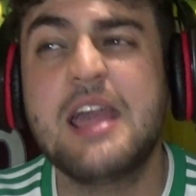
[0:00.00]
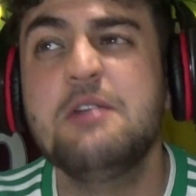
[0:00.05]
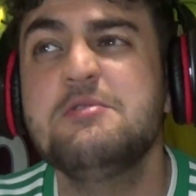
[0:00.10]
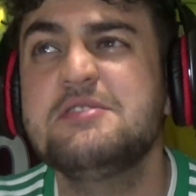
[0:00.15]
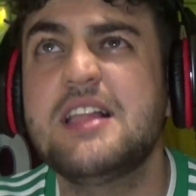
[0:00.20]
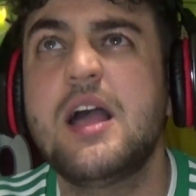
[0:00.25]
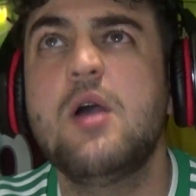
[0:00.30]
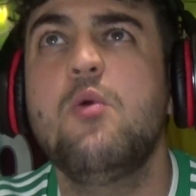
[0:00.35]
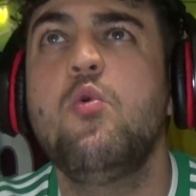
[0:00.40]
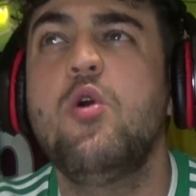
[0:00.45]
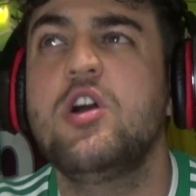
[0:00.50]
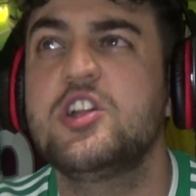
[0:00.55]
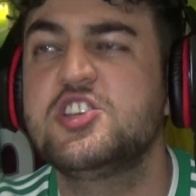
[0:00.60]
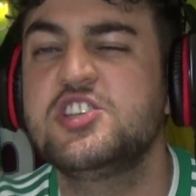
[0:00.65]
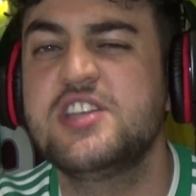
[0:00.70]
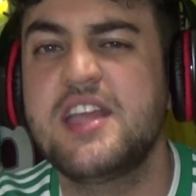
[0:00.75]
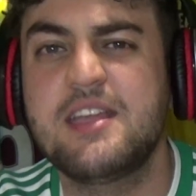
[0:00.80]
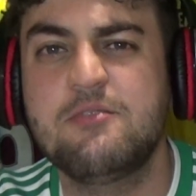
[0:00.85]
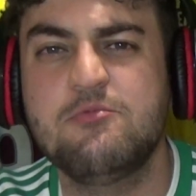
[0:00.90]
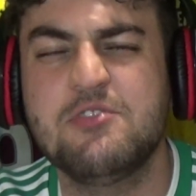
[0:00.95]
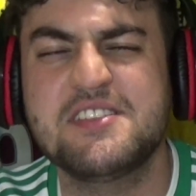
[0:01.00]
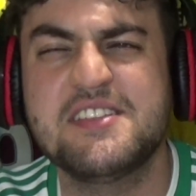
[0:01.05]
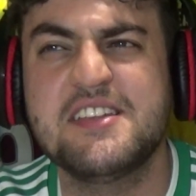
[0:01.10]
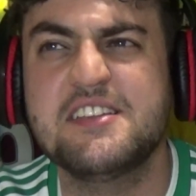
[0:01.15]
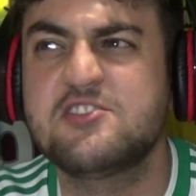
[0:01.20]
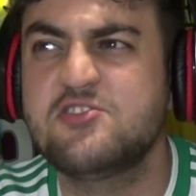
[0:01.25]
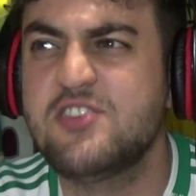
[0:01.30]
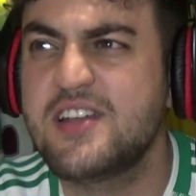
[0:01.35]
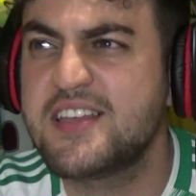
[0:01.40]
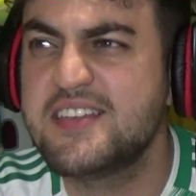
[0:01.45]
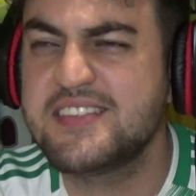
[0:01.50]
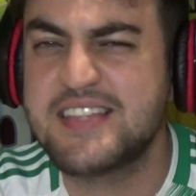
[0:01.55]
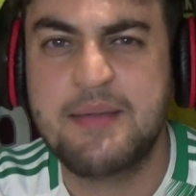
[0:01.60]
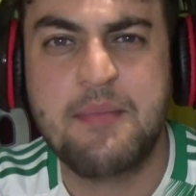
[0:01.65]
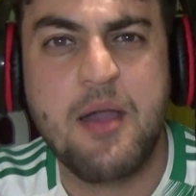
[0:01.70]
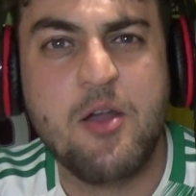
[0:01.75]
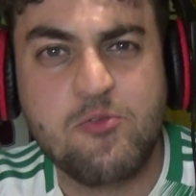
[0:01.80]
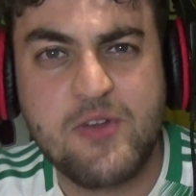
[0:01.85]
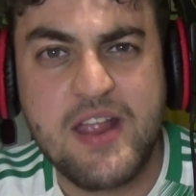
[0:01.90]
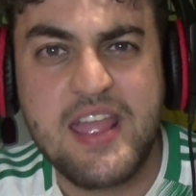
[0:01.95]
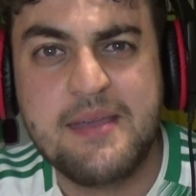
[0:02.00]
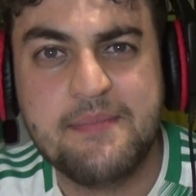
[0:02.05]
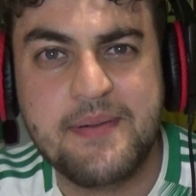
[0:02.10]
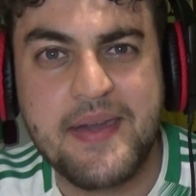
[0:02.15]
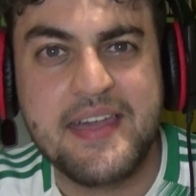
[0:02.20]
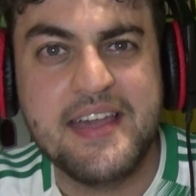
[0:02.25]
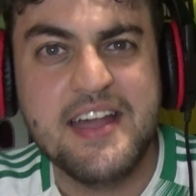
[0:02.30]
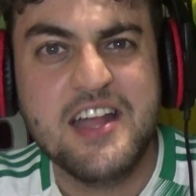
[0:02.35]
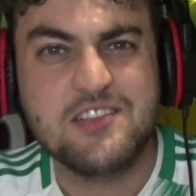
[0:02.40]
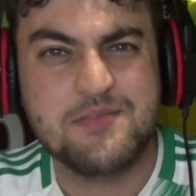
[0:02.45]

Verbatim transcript: it was like watching, what's that striker's name? Aribi.